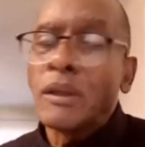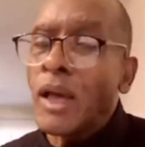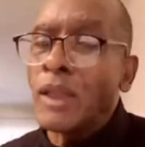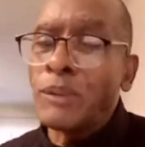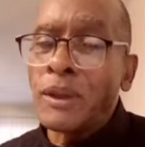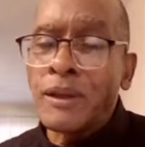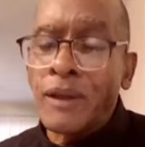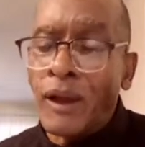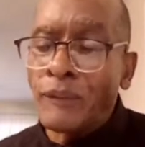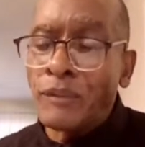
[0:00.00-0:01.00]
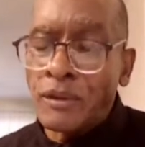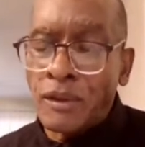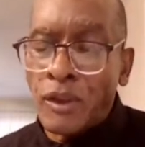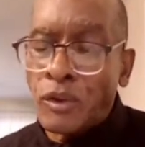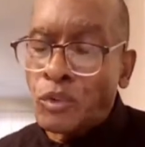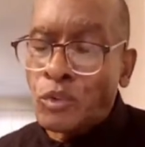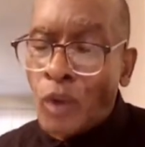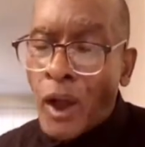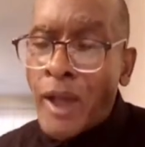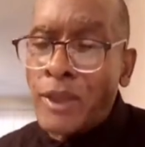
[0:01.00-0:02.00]
You got to be careful. They
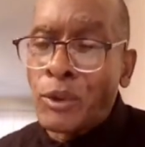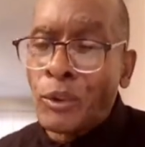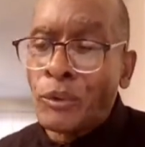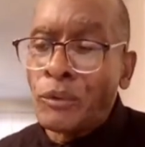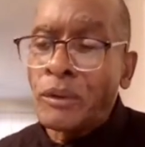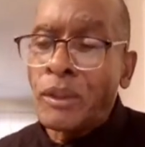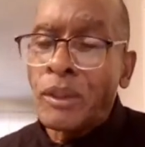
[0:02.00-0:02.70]
try you,